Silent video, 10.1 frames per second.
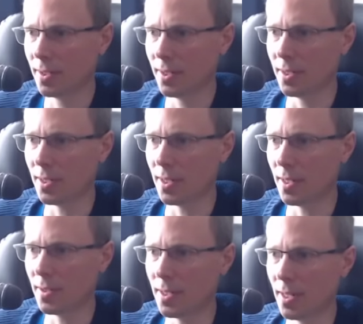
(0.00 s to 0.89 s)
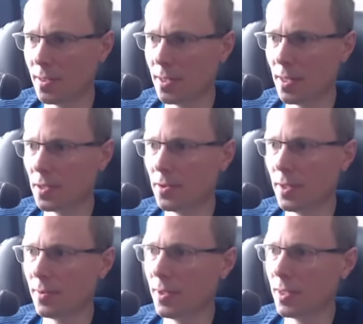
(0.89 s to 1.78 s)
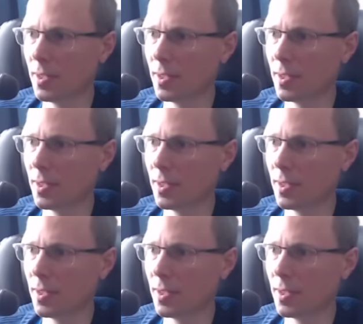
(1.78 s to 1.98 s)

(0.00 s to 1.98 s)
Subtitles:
It's a dead trait, really.